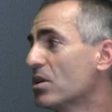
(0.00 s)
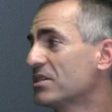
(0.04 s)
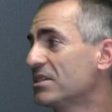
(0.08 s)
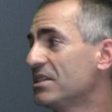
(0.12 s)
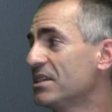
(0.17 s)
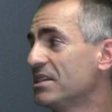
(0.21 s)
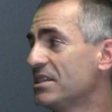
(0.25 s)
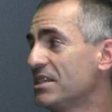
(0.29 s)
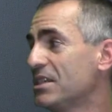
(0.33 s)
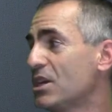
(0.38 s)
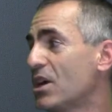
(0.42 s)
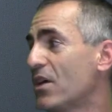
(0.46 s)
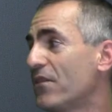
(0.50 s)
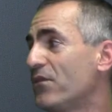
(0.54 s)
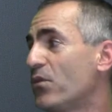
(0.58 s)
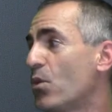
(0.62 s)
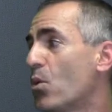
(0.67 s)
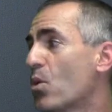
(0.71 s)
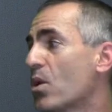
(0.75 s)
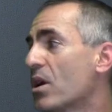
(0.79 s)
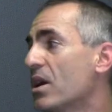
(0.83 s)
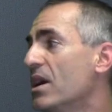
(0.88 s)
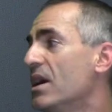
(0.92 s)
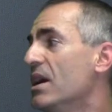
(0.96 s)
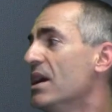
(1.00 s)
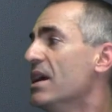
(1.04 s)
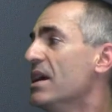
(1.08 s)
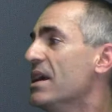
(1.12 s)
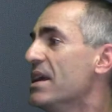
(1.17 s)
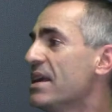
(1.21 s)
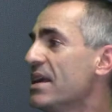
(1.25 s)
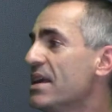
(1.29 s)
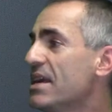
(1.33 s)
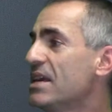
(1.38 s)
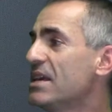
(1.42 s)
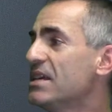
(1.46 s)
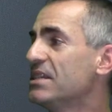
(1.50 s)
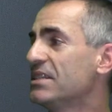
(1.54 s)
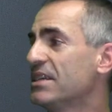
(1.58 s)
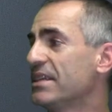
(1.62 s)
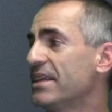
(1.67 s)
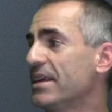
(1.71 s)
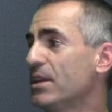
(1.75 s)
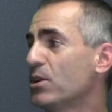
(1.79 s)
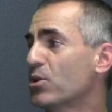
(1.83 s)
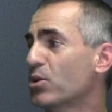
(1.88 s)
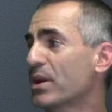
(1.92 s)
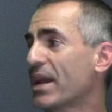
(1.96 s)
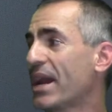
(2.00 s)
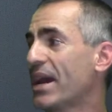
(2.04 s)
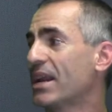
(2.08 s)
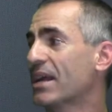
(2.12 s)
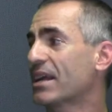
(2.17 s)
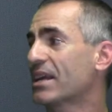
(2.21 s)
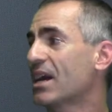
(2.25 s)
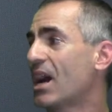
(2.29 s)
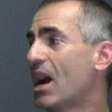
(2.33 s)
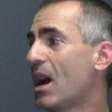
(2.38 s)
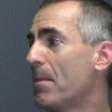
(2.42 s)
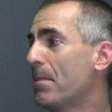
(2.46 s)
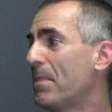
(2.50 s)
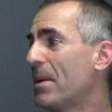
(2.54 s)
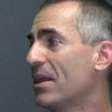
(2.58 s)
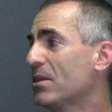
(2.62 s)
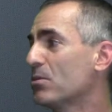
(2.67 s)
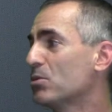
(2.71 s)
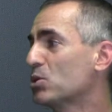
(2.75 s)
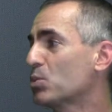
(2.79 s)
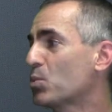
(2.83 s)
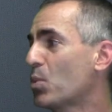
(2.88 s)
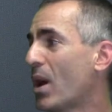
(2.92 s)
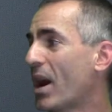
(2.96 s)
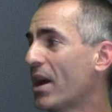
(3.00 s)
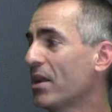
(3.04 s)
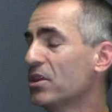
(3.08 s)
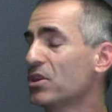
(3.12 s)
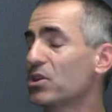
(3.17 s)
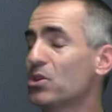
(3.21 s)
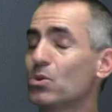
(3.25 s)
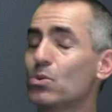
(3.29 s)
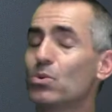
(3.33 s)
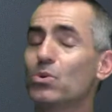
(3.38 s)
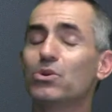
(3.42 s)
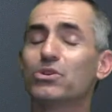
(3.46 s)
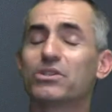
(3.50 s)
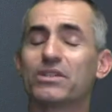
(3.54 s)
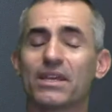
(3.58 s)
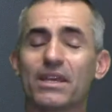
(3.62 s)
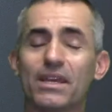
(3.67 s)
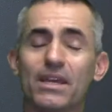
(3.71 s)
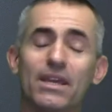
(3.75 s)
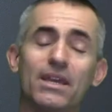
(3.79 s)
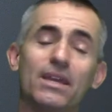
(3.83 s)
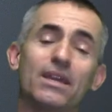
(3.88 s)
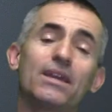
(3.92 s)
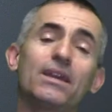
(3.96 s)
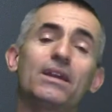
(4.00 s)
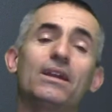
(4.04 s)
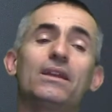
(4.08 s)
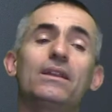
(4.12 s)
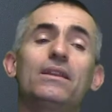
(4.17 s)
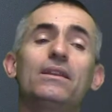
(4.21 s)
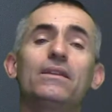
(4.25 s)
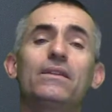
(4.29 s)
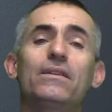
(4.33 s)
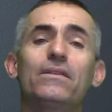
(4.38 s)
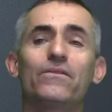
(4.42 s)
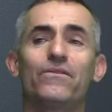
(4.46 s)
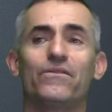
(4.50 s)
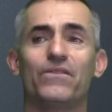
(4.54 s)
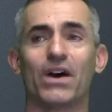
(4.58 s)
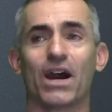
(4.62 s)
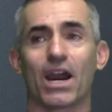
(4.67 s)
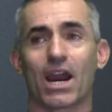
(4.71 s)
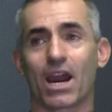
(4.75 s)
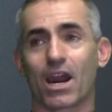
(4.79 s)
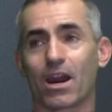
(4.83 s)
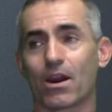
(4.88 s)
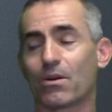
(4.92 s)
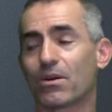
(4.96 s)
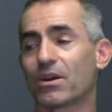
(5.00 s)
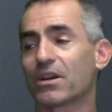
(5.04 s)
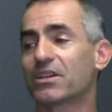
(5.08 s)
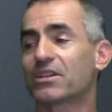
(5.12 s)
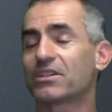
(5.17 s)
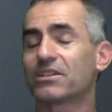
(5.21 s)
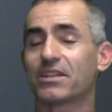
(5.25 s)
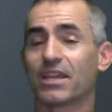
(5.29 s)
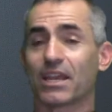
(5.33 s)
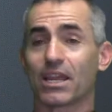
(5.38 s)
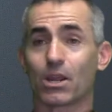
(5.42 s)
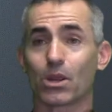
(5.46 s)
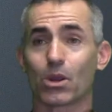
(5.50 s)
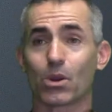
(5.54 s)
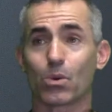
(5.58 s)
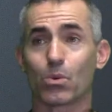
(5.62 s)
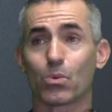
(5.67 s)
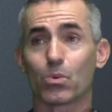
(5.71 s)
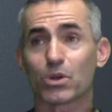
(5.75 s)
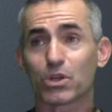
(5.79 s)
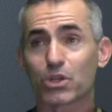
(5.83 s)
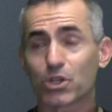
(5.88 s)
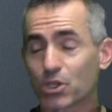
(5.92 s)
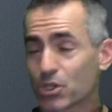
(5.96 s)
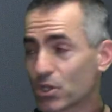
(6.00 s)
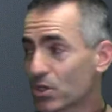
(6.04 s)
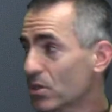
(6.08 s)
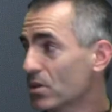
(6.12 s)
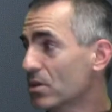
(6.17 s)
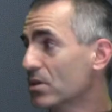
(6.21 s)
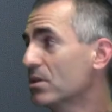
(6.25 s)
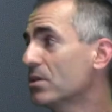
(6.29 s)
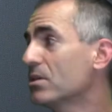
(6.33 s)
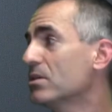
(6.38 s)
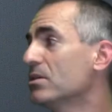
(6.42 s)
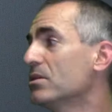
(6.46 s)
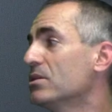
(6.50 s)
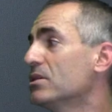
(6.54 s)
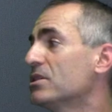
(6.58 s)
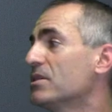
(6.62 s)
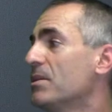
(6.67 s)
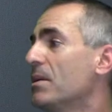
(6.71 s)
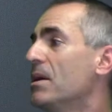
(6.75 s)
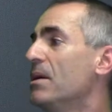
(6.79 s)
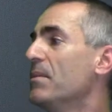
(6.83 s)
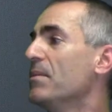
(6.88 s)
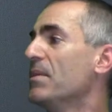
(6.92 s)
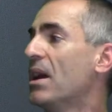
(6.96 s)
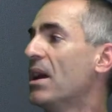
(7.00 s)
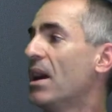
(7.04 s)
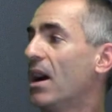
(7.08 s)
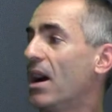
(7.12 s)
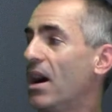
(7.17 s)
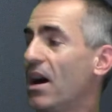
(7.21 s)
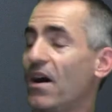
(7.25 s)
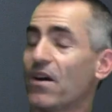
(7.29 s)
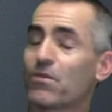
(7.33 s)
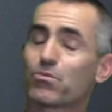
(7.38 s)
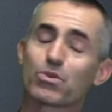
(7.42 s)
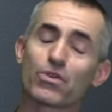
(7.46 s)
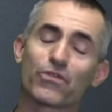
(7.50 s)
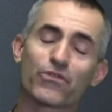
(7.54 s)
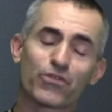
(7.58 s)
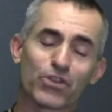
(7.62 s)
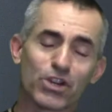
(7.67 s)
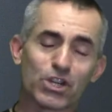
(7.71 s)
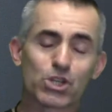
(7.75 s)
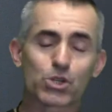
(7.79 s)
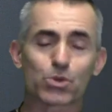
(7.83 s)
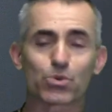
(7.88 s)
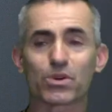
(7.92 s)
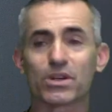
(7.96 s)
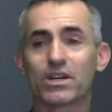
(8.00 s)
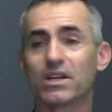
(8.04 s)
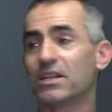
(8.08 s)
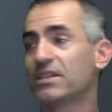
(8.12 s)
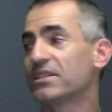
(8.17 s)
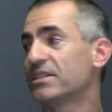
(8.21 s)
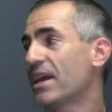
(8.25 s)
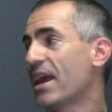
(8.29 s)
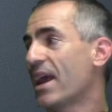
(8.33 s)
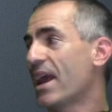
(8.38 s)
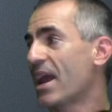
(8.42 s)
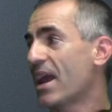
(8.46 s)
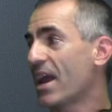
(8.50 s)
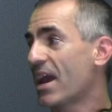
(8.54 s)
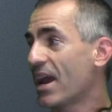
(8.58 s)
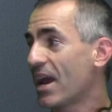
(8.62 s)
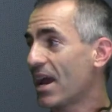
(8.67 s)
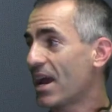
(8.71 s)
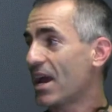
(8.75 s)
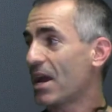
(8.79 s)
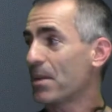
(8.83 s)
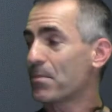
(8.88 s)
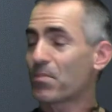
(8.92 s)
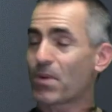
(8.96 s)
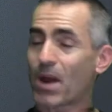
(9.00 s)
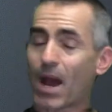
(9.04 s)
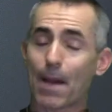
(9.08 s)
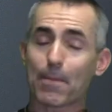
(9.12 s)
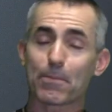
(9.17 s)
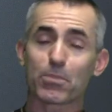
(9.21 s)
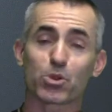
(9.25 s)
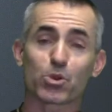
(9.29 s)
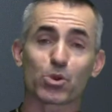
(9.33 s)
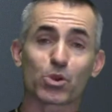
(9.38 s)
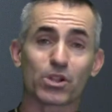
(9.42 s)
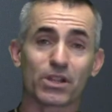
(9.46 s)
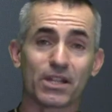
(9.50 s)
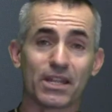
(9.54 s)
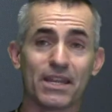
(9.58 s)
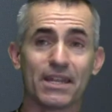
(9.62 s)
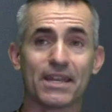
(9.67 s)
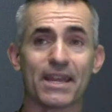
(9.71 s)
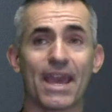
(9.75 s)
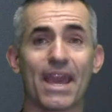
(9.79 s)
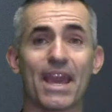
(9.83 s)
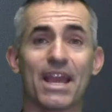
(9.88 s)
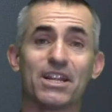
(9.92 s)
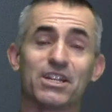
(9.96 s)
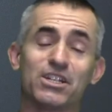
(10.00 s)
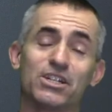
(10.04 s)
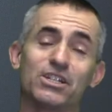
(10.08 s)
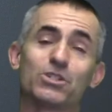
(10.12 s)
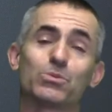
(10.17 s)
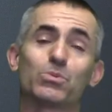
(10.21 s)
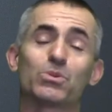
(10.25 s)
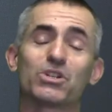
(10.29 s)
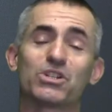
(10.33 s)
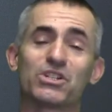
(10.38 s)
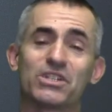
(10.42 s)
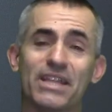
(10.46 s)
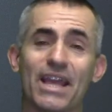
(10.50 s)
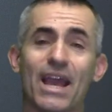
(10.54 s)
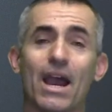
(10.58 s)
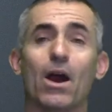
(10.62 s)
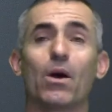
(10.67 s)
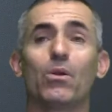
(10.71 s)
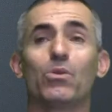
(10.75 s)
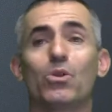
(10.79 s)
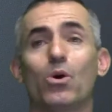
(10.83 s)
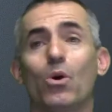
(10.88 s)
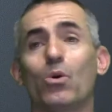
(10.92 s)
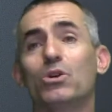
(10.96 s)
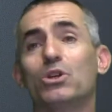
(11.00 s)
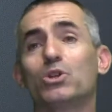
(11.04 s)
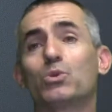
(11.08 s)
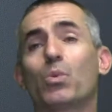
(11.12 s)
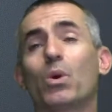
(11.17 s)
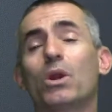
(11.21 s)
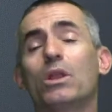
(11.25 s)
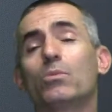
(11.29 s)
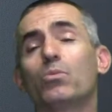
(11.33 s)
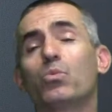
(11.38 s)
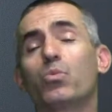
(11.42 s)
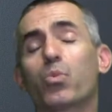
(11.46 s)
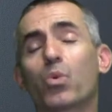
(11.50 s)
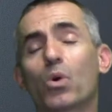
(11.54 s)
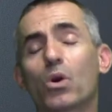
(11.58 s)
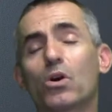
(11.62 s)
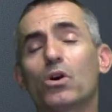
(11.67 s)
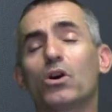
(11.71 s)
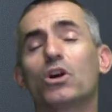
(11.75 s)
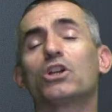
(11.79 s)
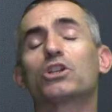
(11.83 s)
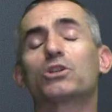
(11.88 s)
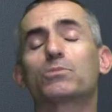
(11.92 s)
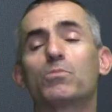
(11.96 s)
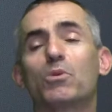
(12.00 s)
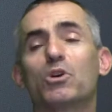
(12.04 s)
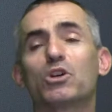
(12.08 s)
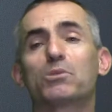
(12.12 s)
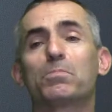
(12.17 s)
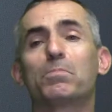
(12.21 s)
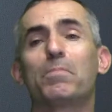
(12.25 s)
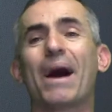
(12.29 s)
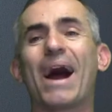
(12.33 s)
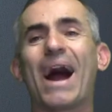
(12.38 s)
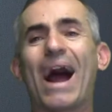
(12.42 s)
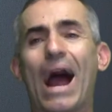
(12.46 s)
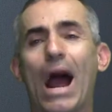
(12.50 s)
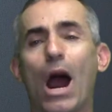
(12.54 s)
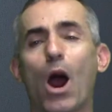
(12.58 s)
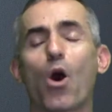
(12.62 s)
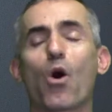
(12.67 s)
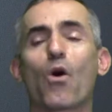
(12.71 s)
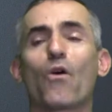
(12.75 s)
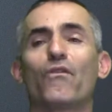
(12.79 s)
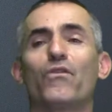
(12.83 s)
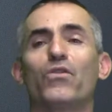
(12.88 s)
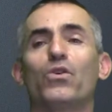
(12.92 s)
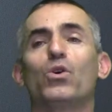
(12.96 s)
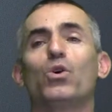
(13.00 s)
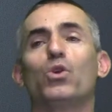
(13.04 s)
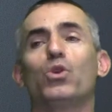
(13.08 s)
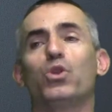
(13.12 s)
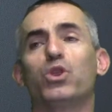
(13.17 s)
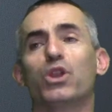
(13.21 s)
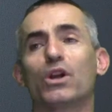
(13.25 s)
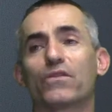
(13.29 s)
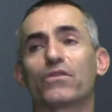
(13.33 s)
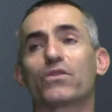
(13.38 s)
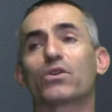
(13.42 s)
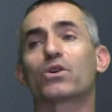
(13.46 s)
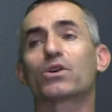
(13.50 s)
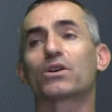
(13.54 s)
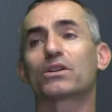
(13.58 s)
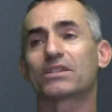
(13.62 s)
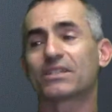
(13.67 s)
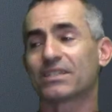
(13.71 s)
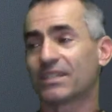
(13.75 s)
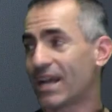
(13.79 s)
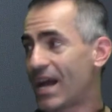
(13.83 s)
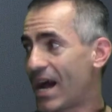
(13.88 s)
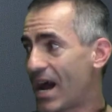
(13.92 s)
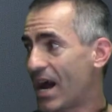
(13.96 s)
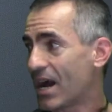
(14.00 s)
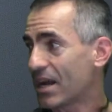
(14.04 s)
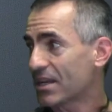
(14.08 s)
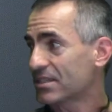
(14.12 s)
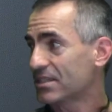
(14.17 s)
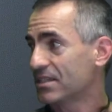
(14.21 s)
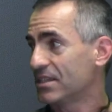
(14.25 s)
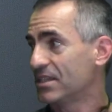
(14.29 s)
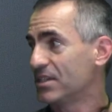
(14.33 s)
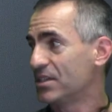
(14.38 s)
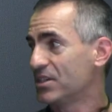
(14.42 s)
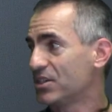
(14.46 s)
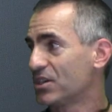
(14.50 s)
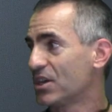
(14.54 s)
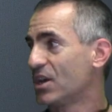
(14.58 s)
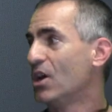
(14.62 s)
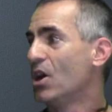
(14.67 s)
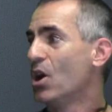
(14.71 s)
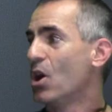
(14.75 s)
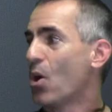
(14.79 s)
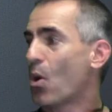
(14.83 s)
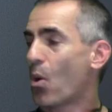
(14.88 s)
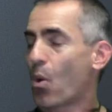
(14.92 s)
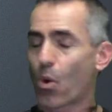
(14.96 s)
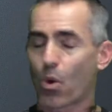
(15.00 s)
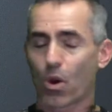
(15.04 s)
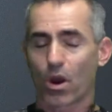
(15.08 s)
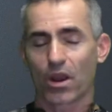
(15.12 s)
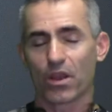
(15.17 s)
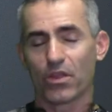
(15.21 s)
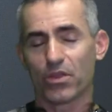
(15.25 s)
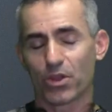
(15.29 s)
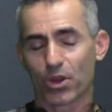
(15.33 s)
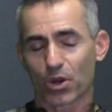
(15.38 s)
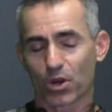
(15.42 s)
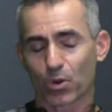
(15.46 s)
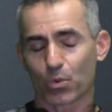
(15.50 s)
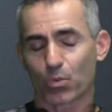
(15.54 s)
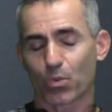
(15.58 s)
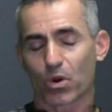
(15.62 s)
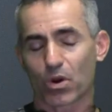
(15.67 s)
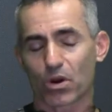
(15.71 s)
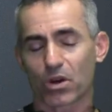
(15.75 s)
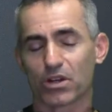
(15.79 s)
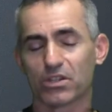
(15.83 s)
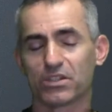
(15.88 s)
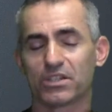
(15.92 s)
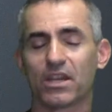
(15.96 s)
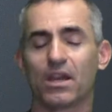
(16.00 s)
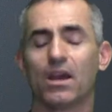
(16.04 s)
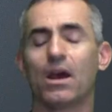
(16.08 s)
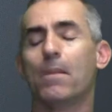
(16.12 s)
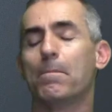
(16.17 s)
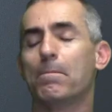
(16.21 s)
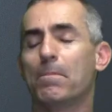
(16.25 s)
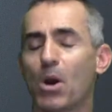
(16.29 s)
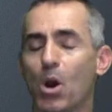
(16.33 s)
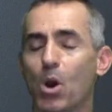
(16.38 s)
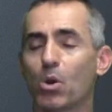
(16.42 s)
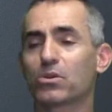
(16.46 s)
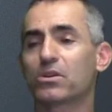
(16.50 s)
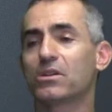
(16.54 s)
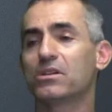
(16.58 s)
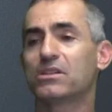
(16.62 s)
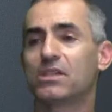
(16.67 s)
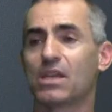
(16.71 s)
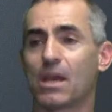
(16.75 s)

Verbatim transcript: C C L four is an inorganic compound that was widely used in fire extinguishers, uh, refrigerants, and popular cleaning agents, which is now known as one of the world's most powerful liver toxins, or in their words, potent